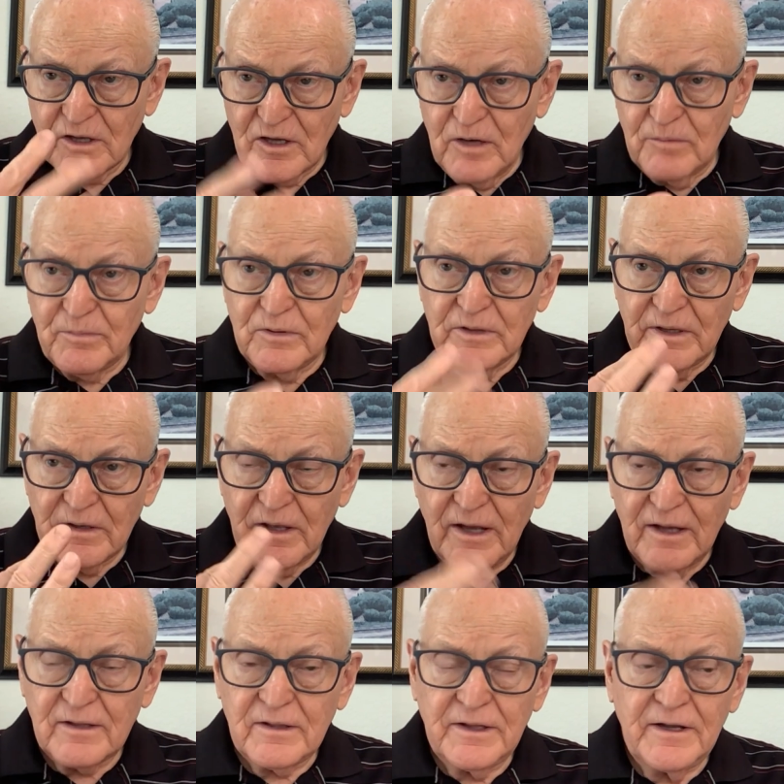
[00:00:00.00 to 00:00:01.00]
the couple and
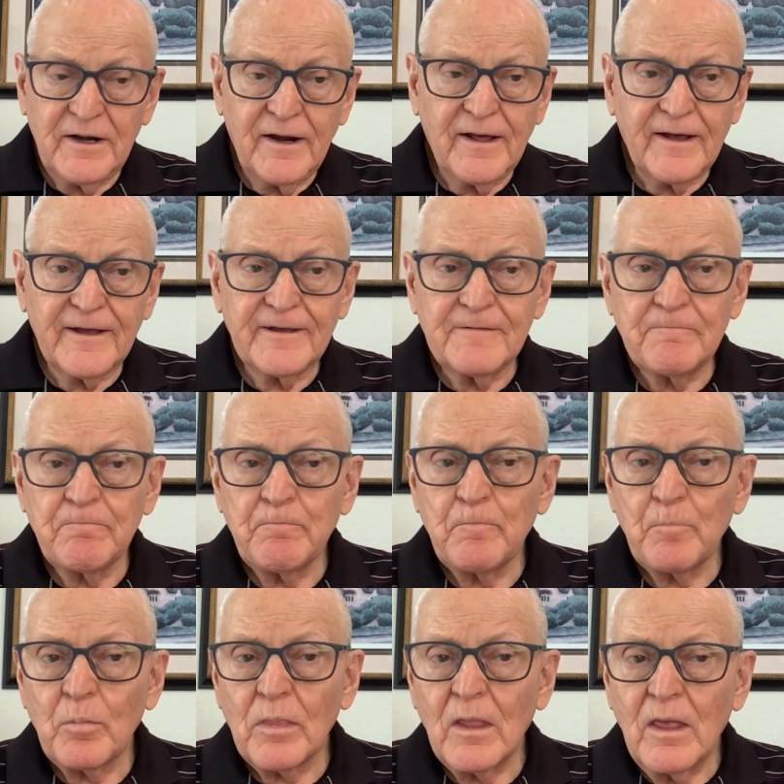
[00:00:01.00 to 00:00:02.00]
Kathleen and I.
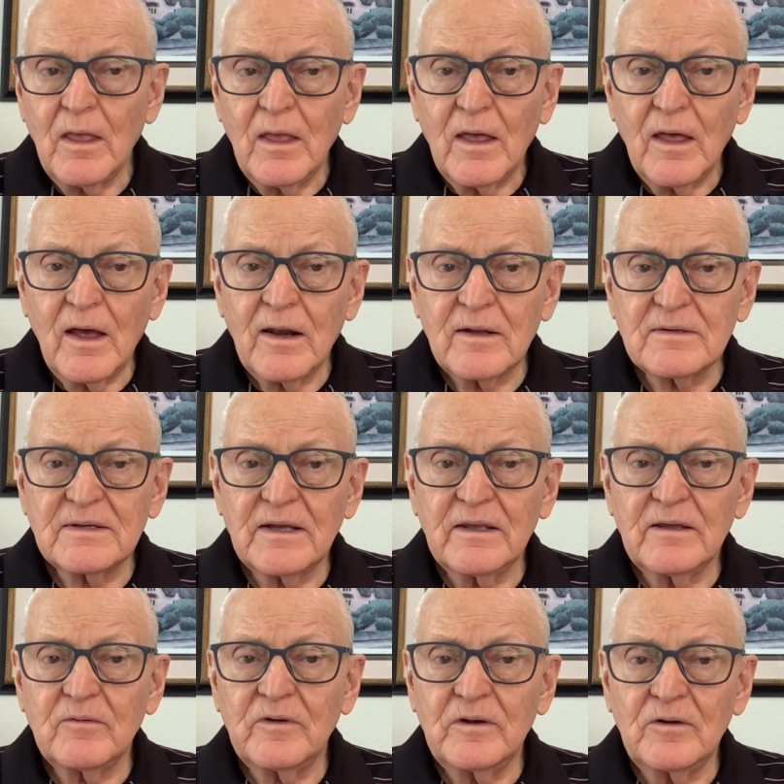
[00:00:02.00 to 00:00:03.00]
And I tell
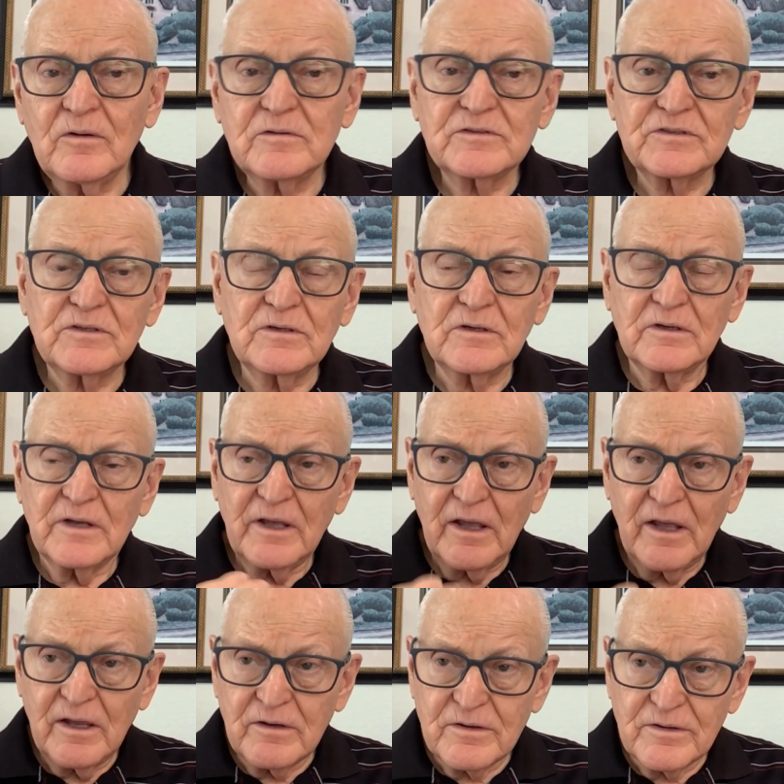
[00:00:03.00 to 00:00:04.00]
you, we no sooner
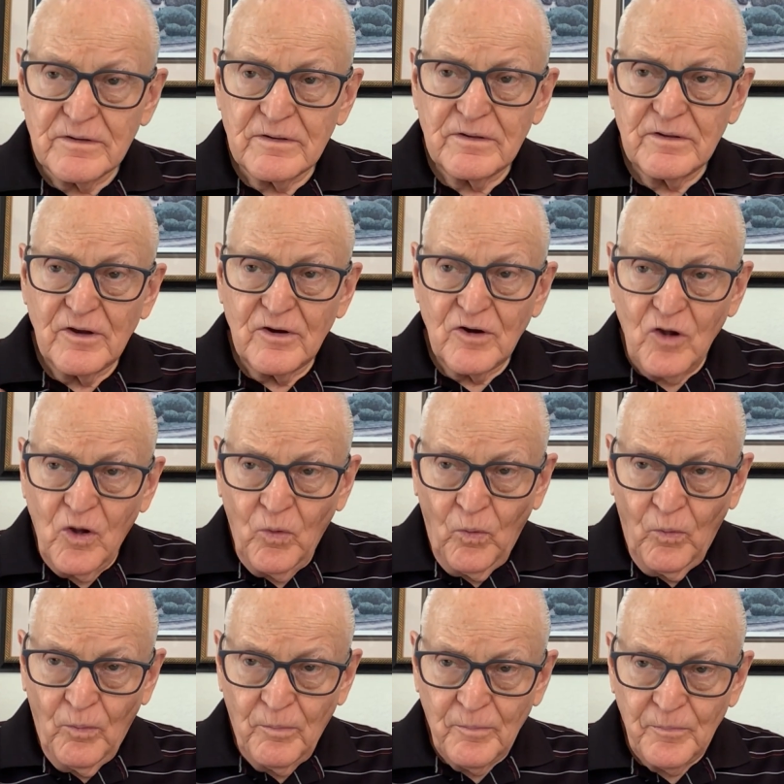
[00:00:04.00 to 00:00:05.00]
entered their
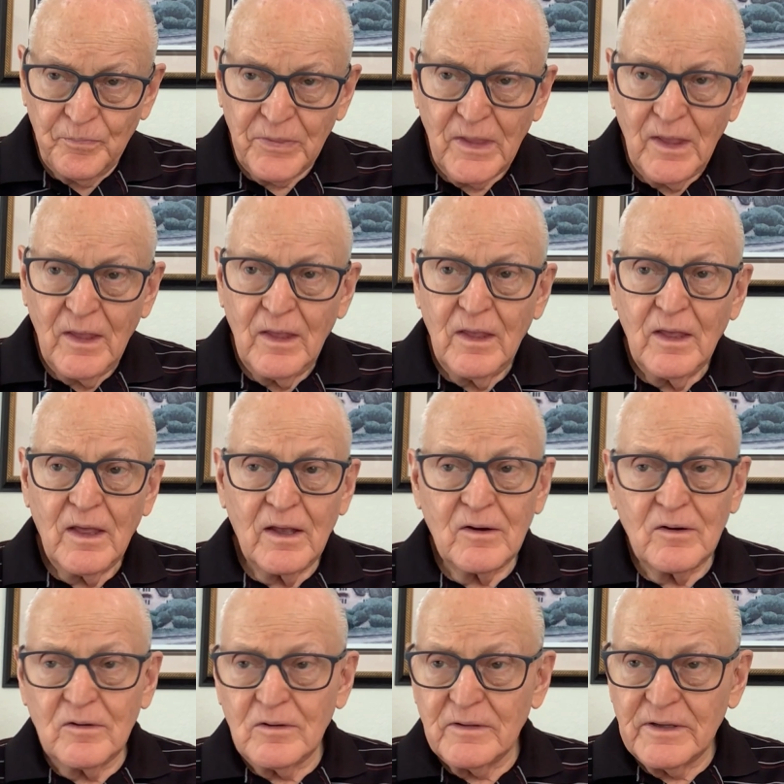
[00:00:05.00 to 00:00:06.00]
home, and
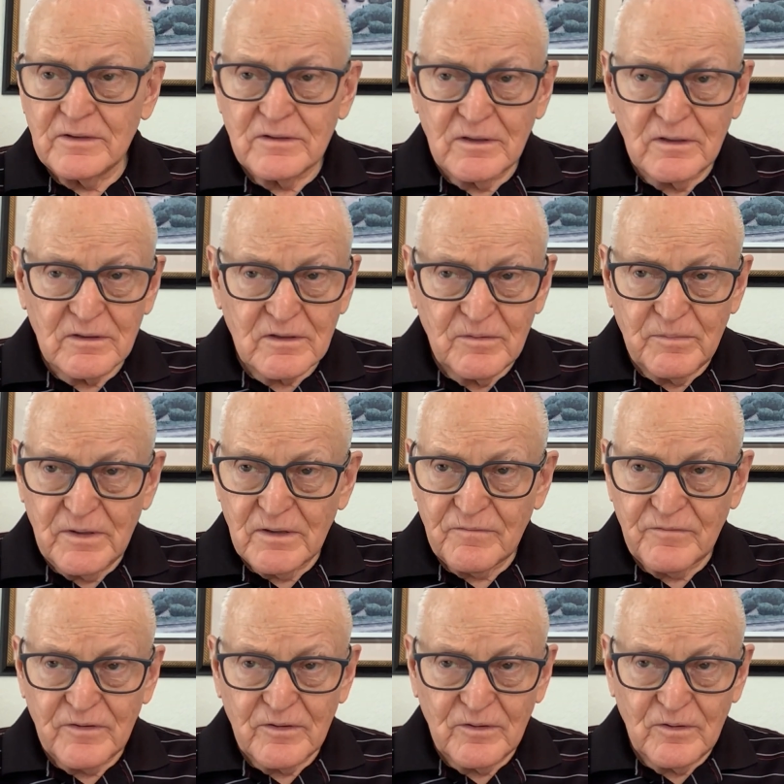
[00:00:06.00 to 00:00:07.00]
all they talked
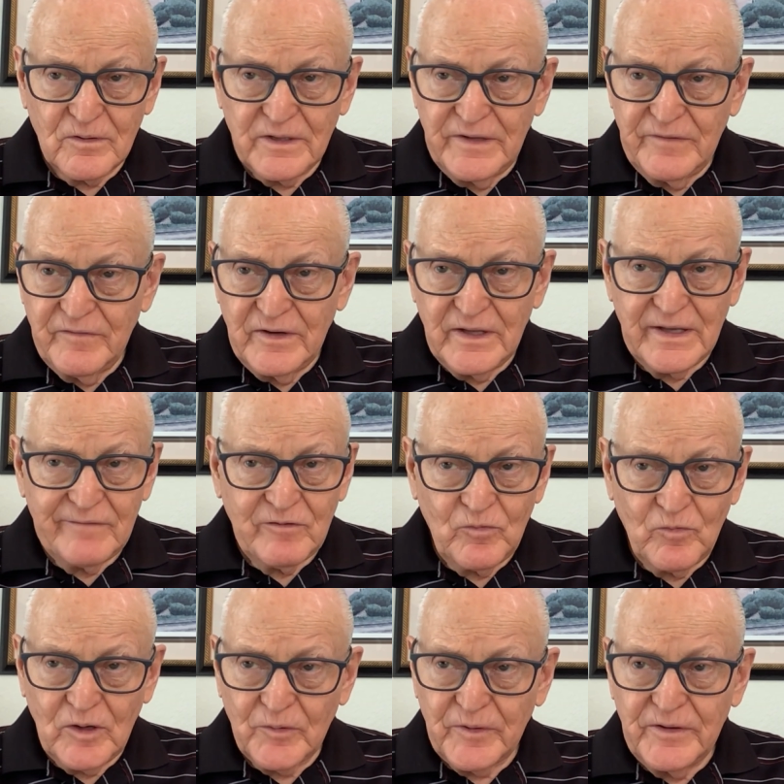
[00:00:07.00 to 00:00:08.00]
about for the whole evening, even
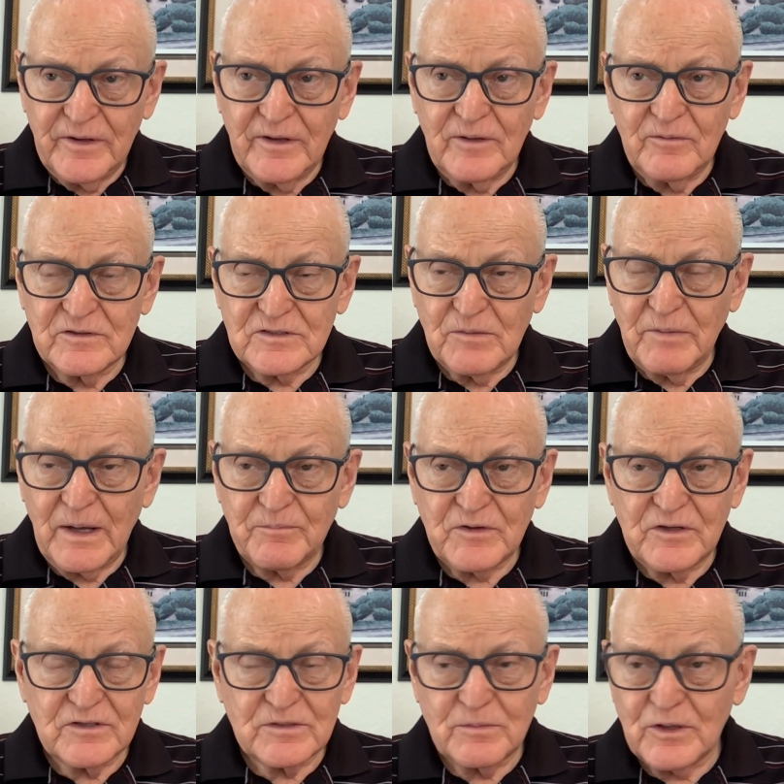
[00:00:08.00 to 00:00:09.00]
while we're eating, was the
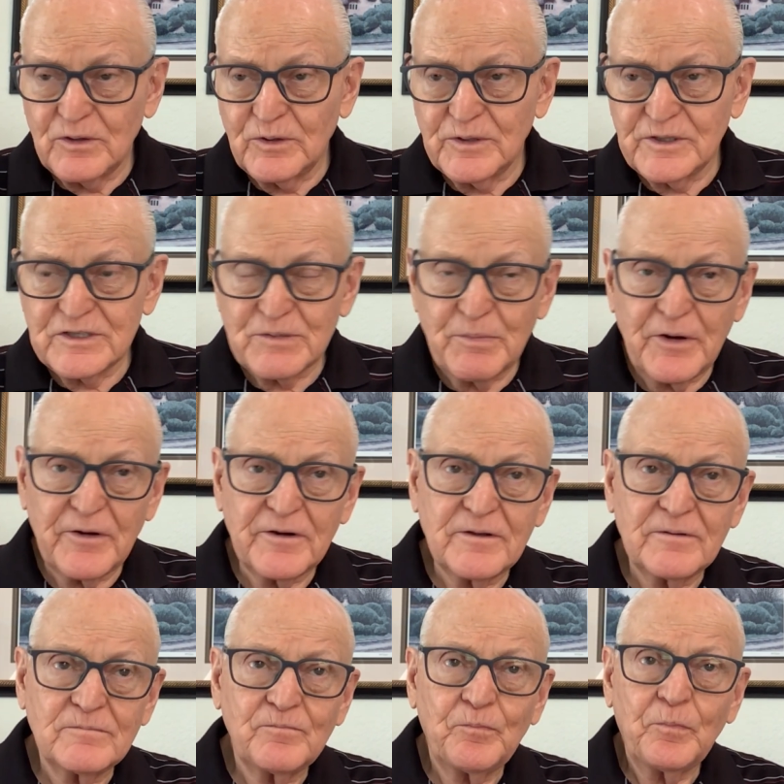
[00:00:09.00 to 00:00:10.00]
baptism of the Holy Spirit,
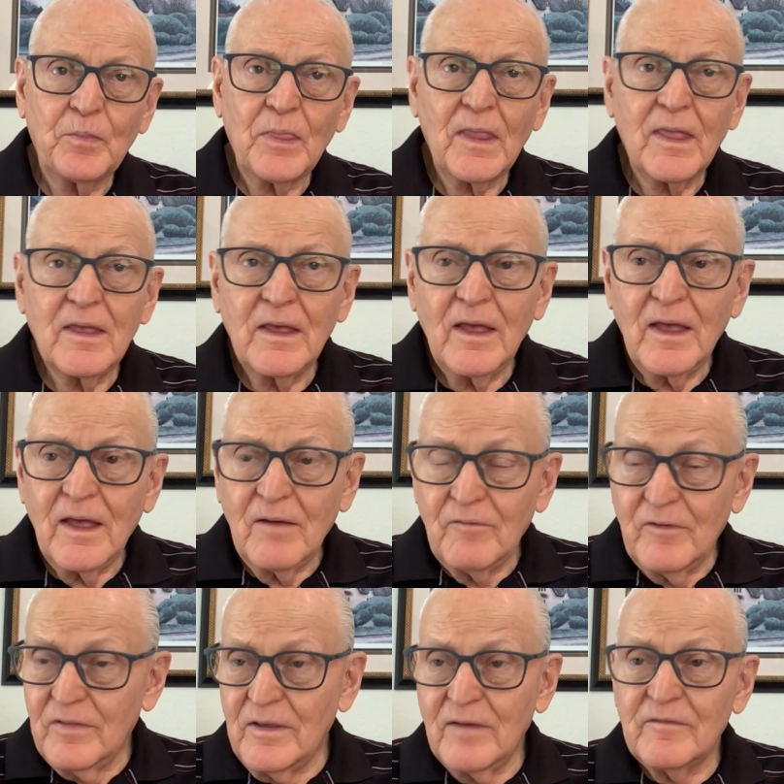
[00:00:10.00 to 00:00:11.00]

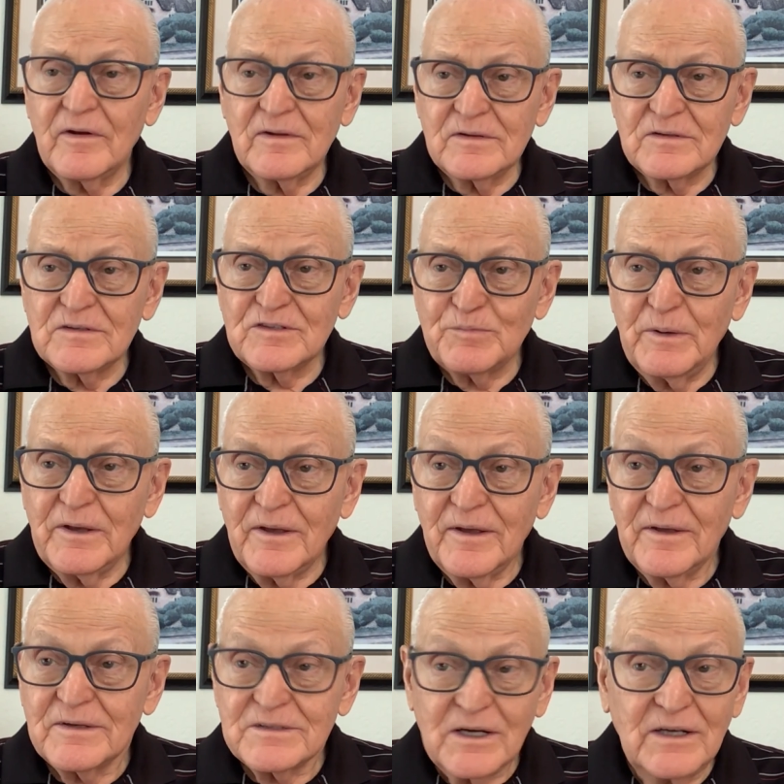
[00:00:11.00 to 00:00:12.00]
with the evidence of speaking
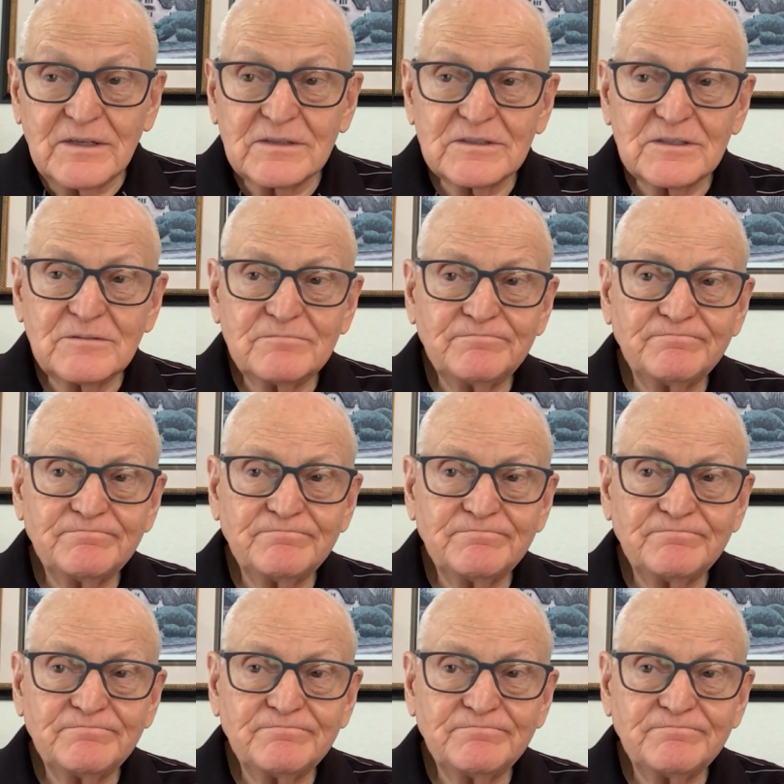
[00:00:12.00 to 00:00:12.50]
in tongues.